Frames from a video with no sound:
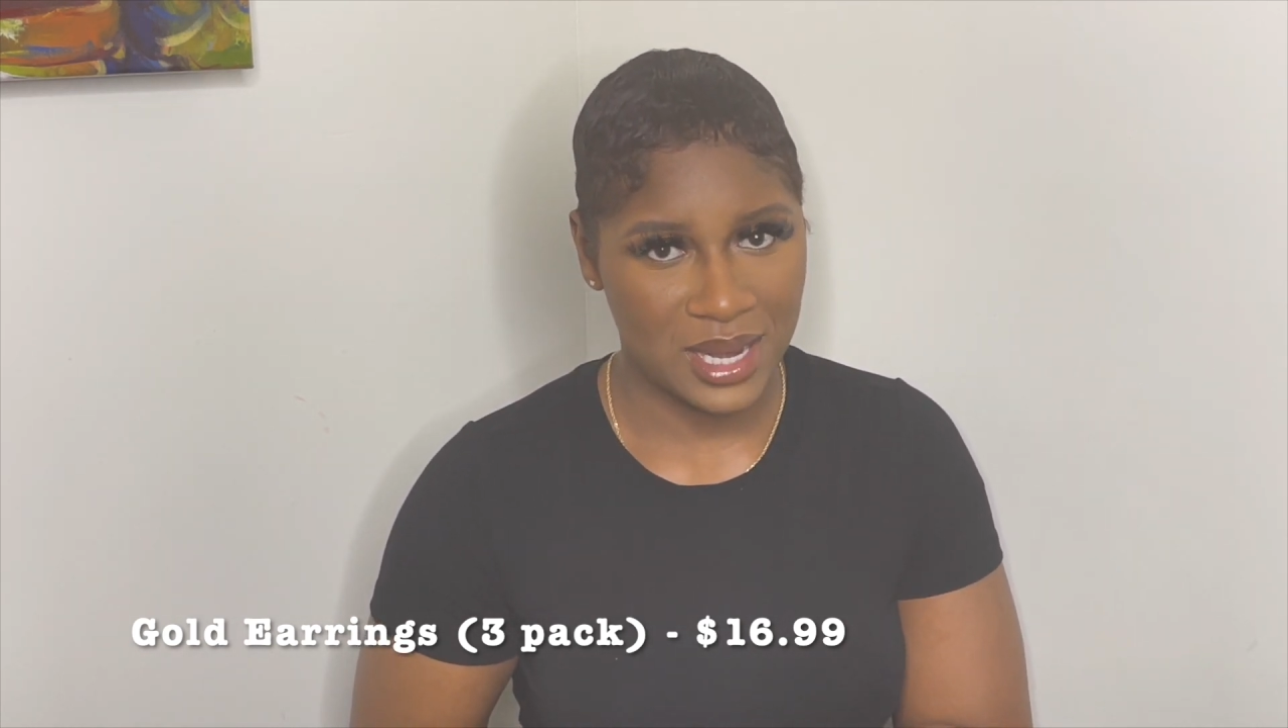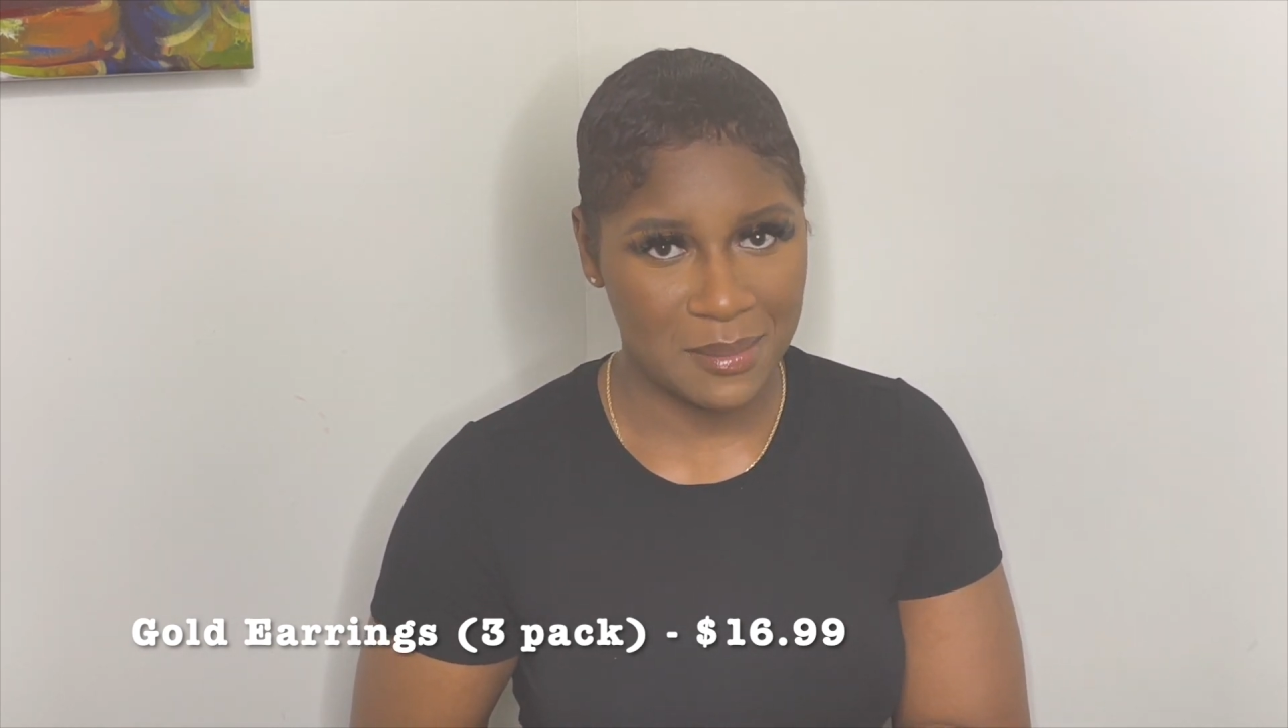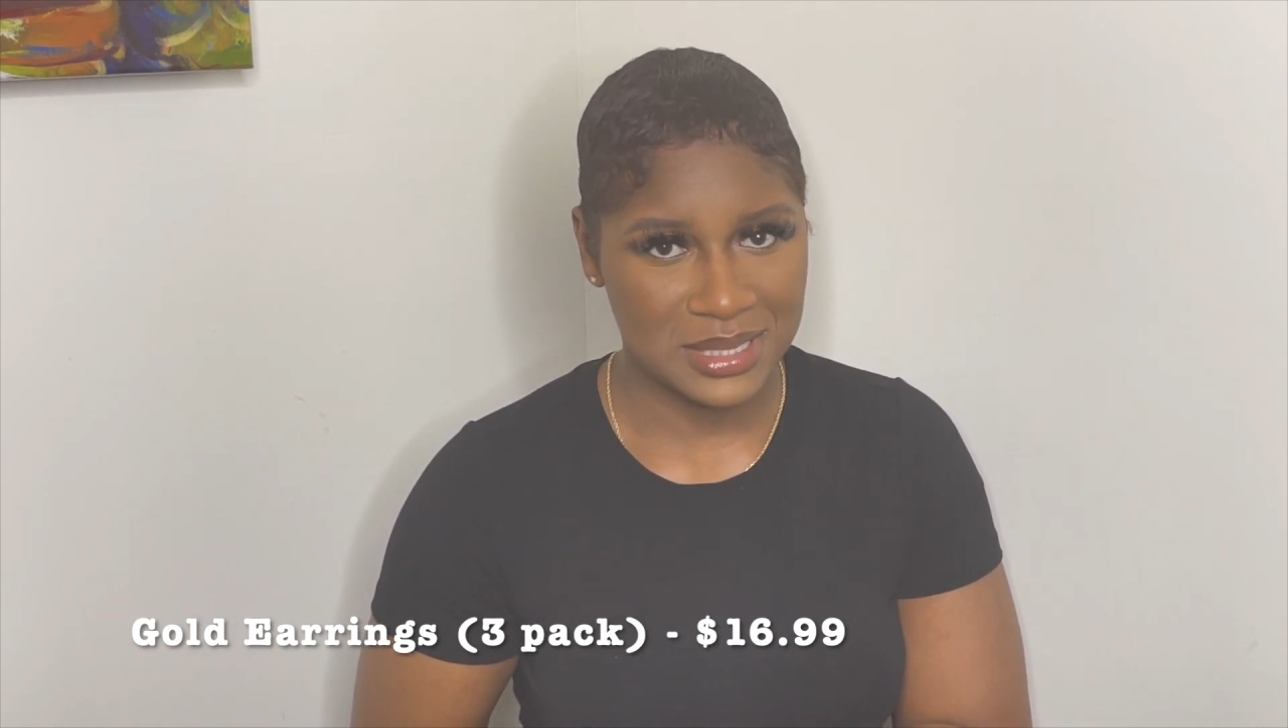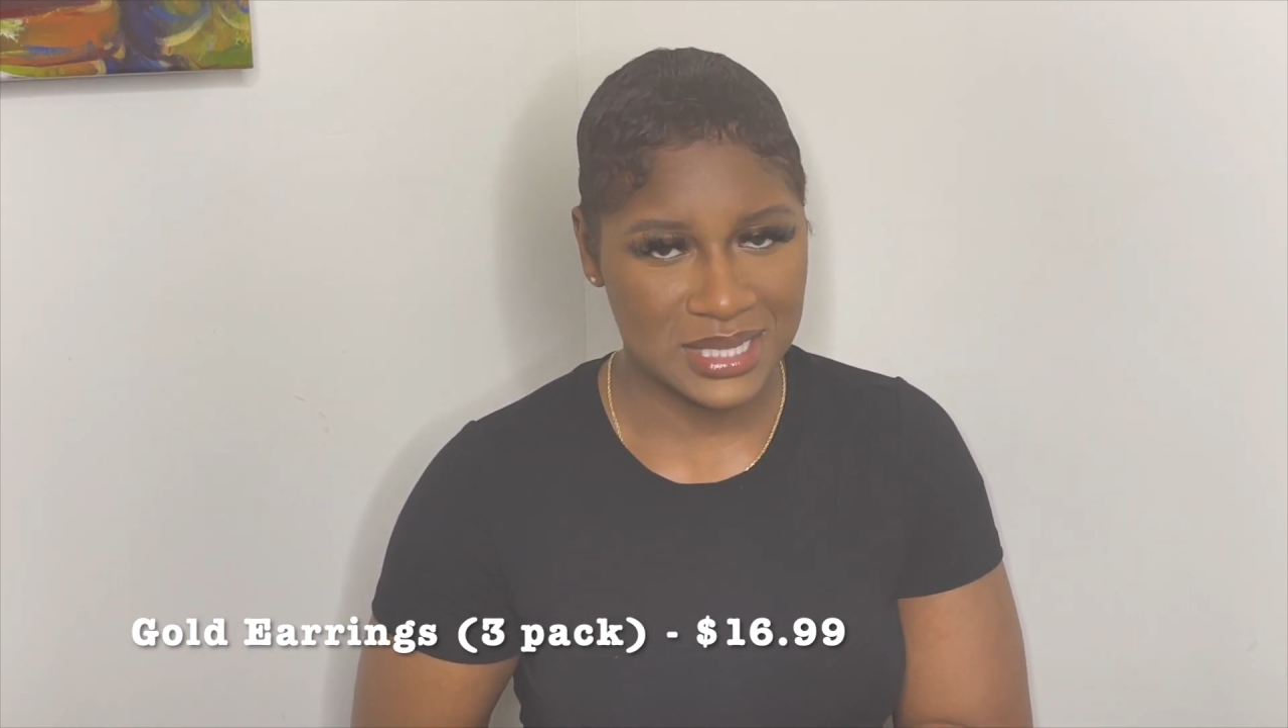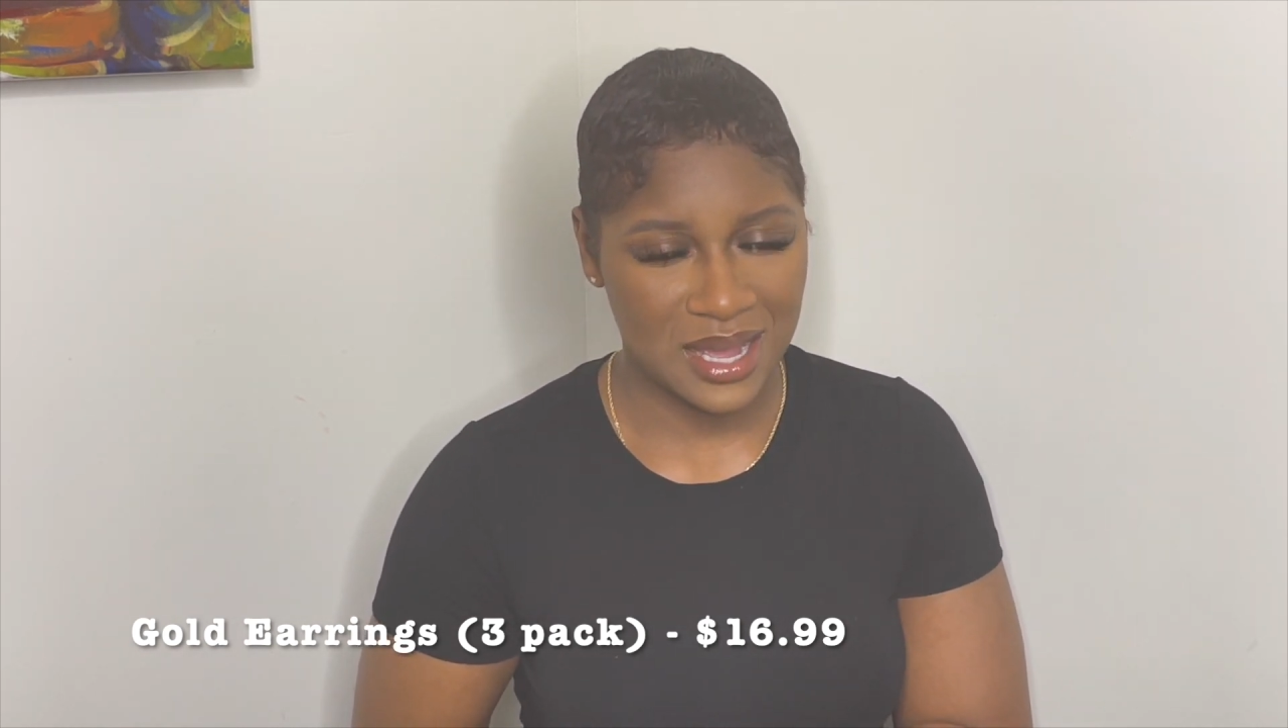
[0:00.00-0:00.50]

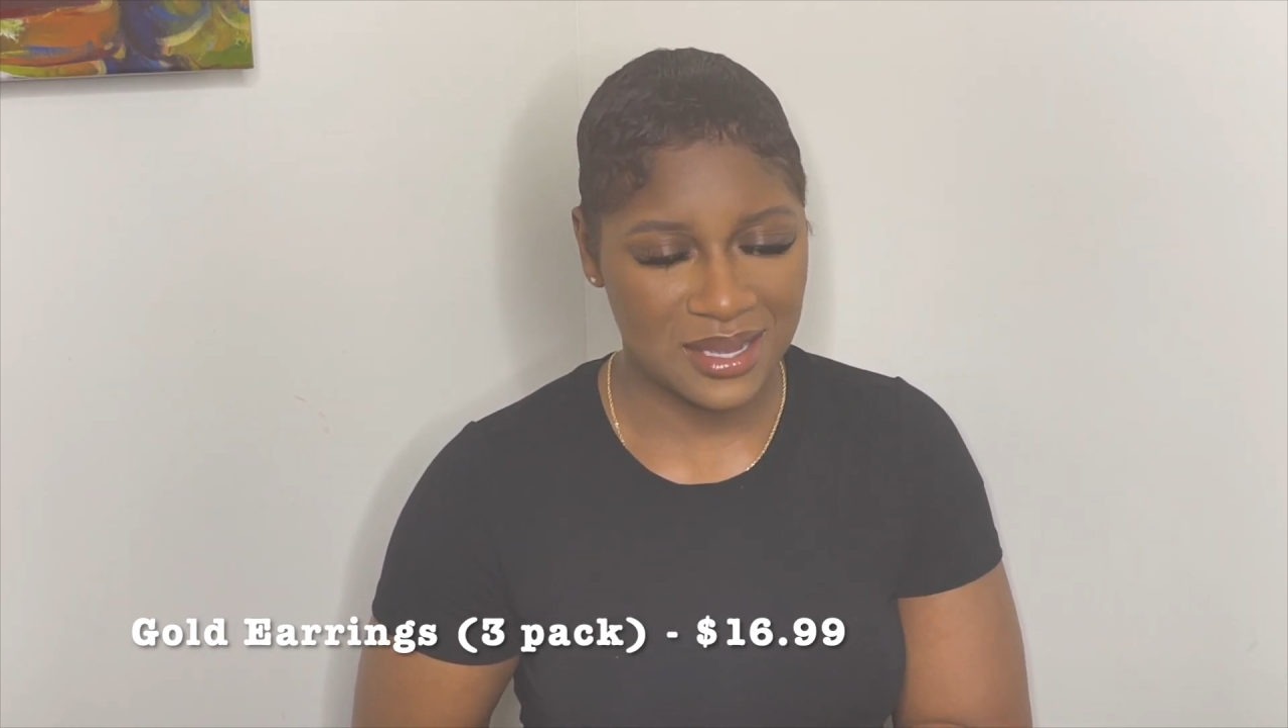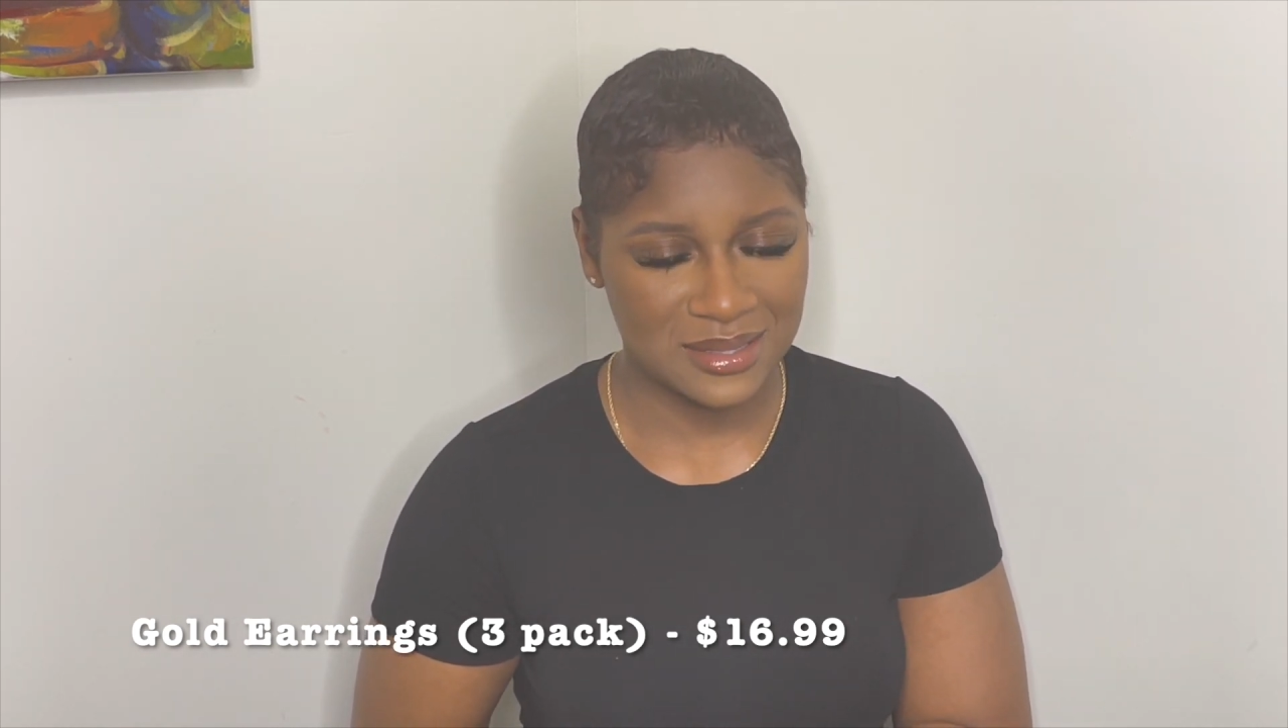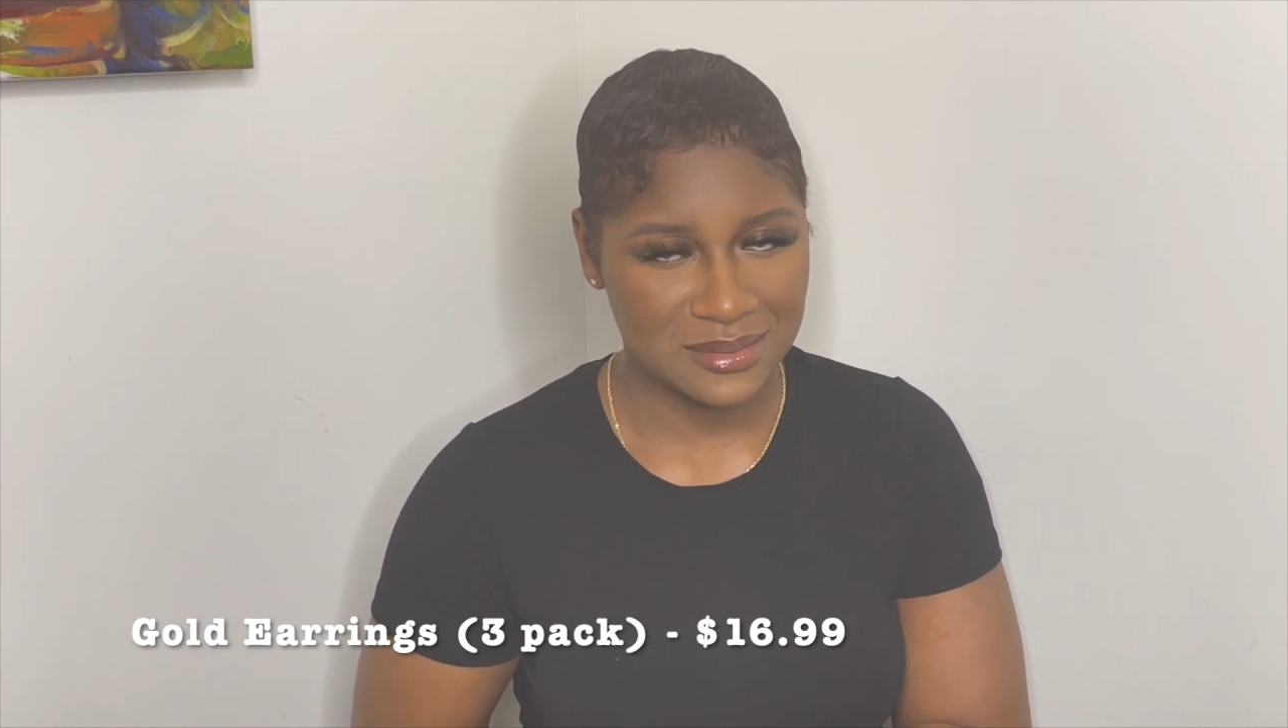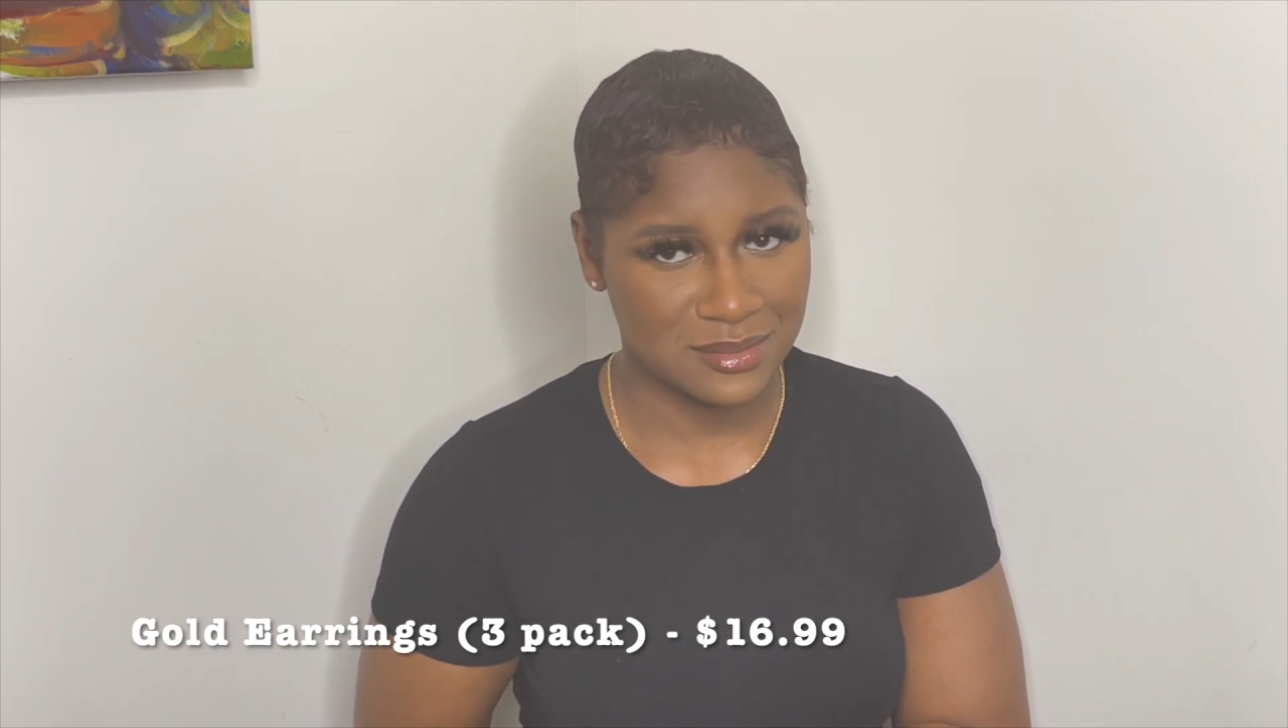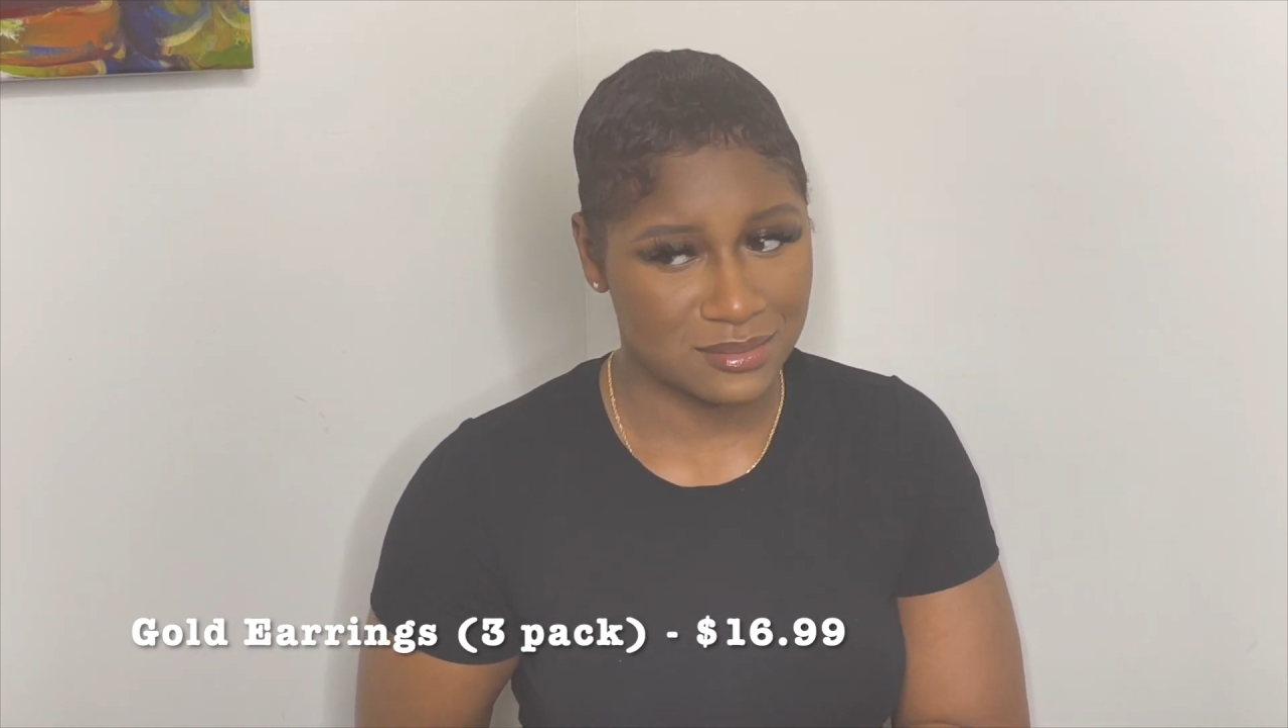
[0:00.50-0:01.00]
Amazon.